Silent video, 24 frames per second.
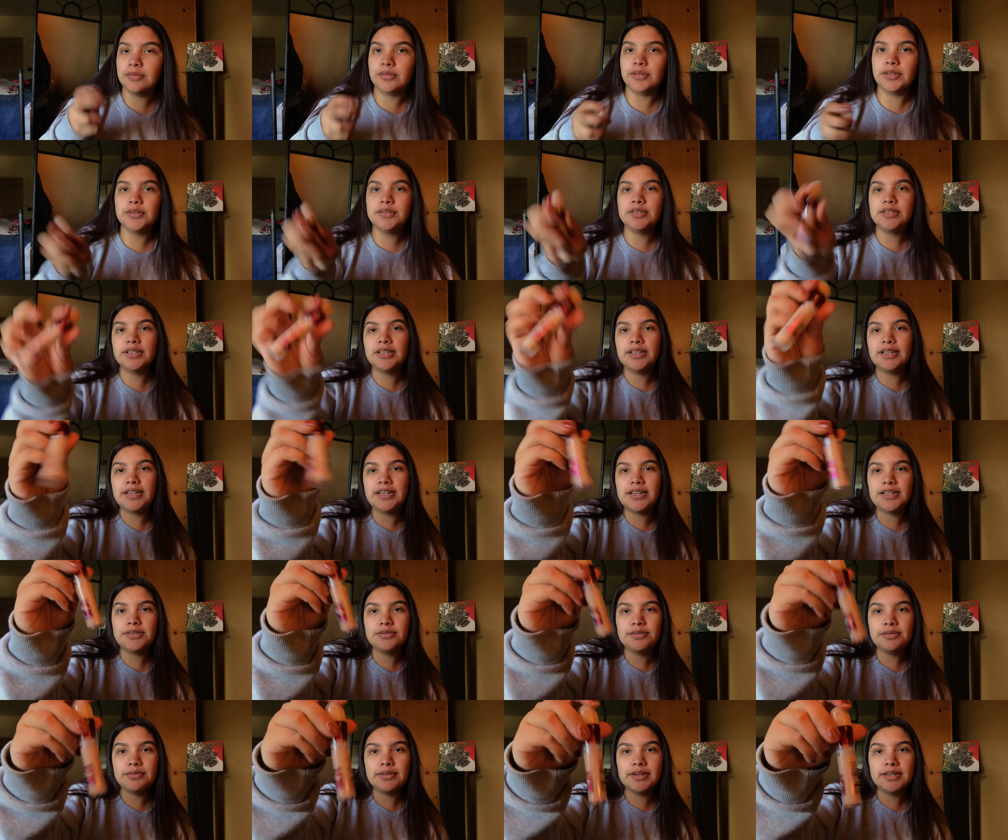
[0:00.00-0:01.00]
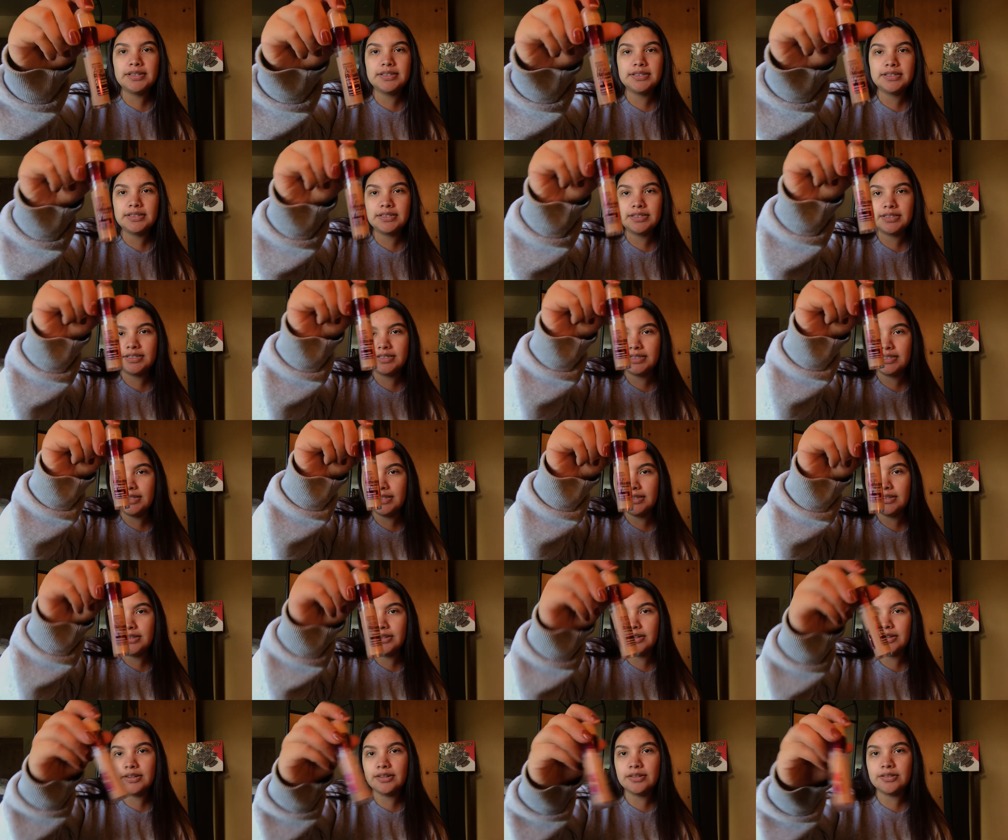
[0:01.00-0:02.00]
using the Age Rewind
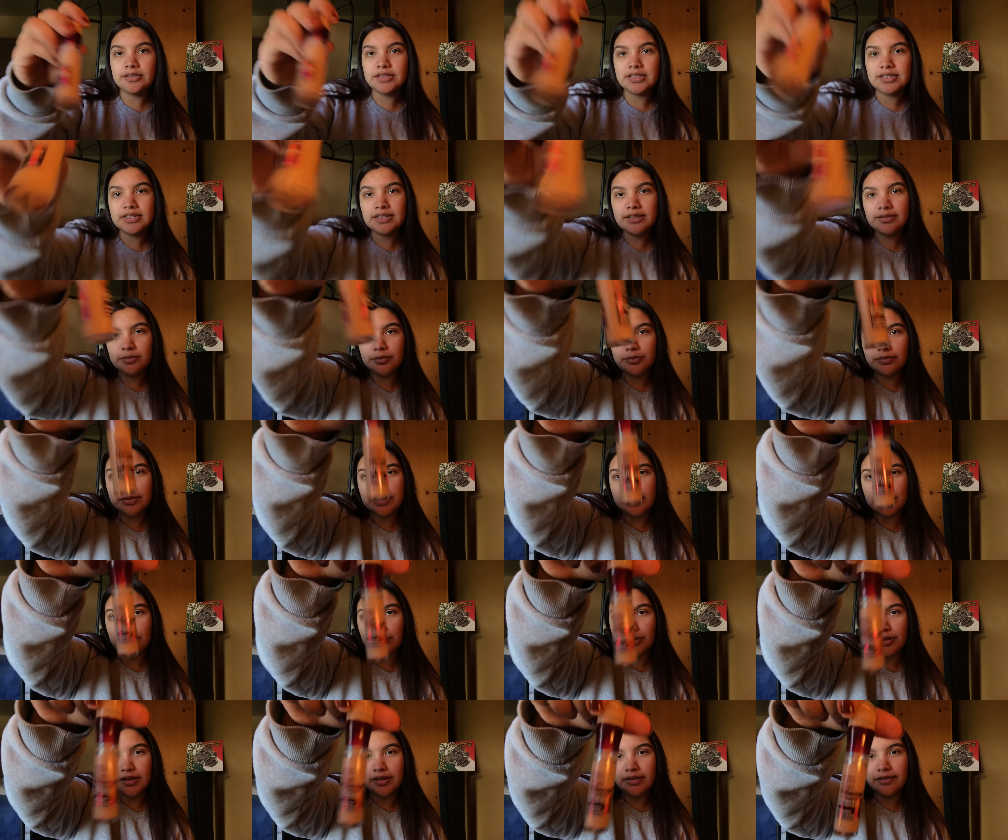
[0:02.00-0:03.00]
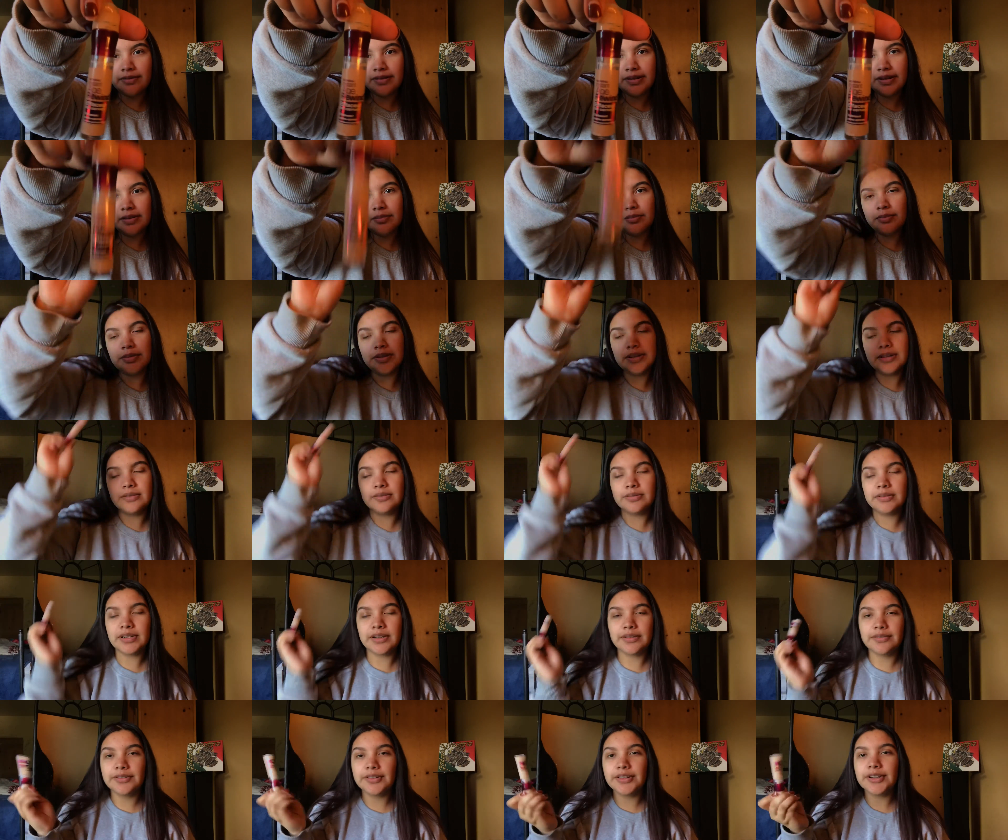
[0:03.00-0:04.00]
concealer. No sé si se puede ver, but
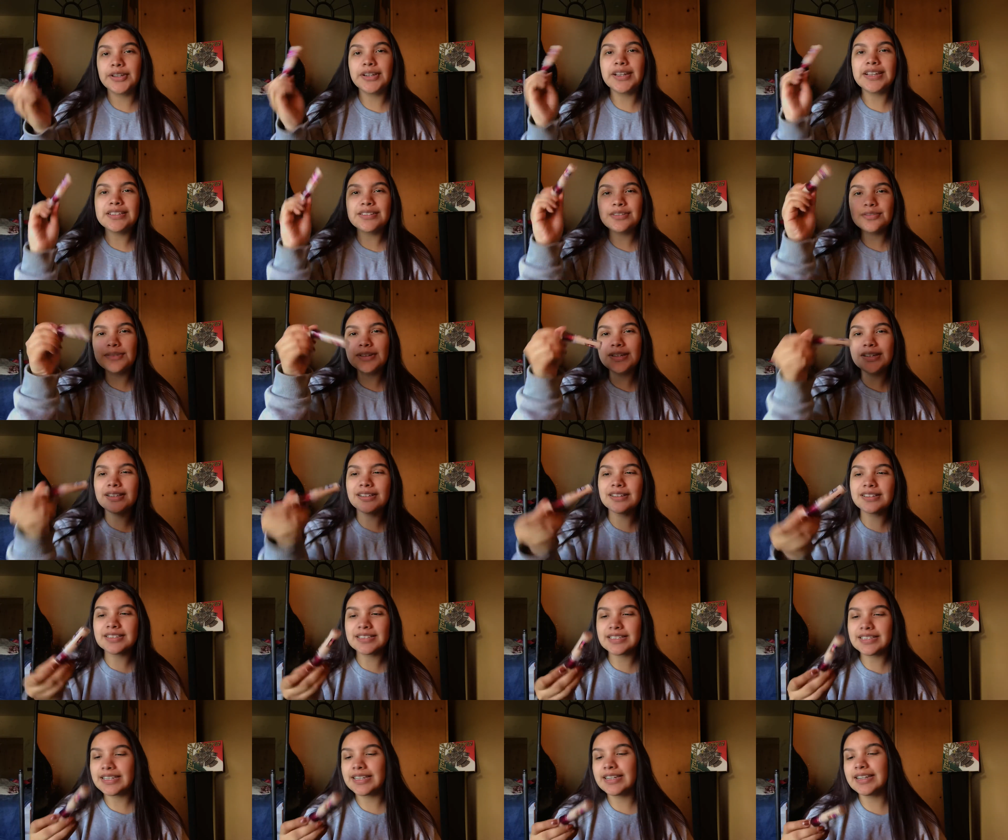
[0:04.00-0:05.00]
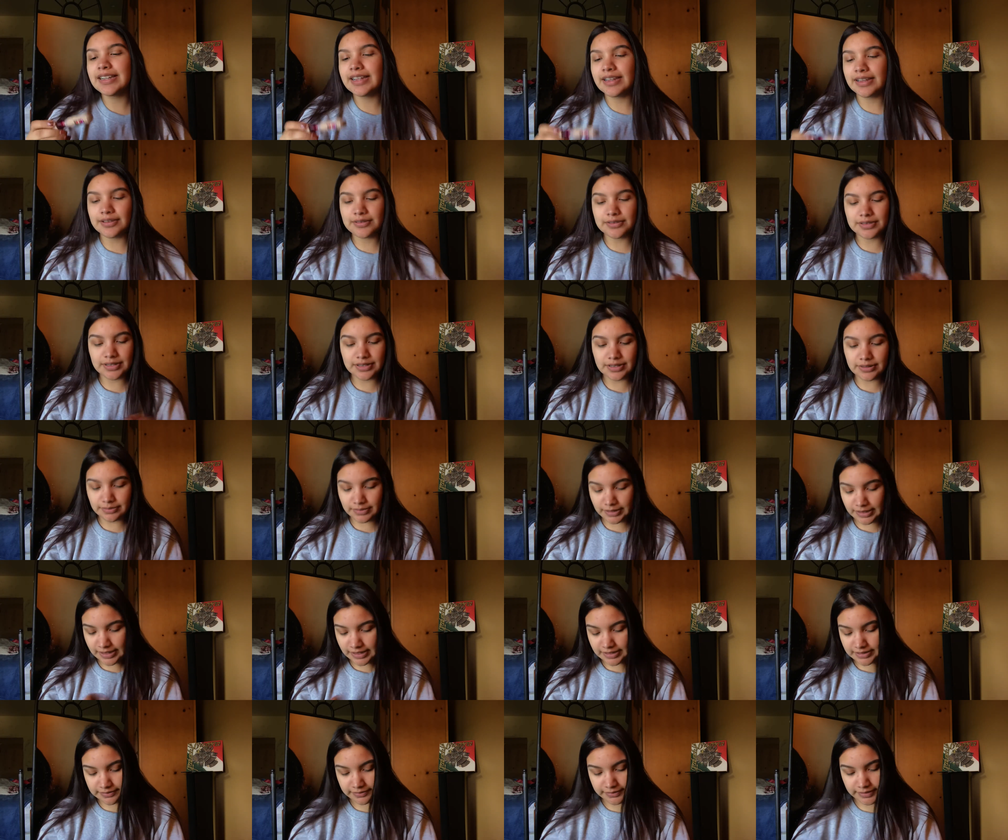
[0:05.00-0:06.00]
whatever. You guys know what it looks like. I used it in my
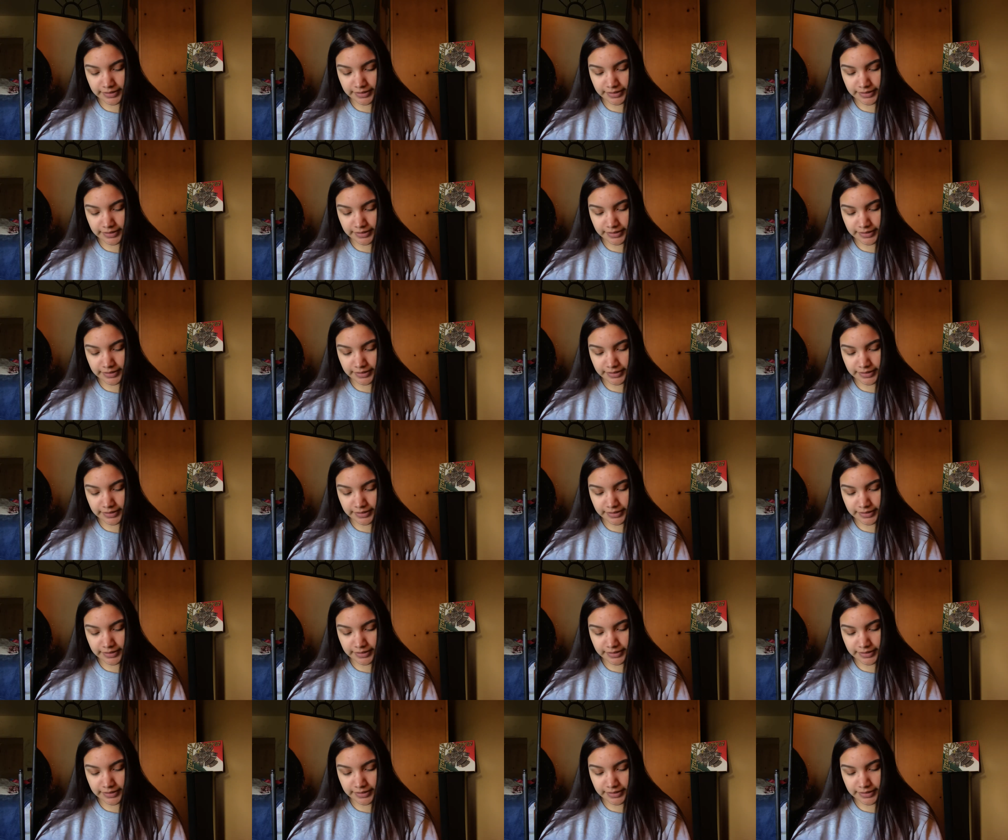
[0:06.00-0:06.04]
last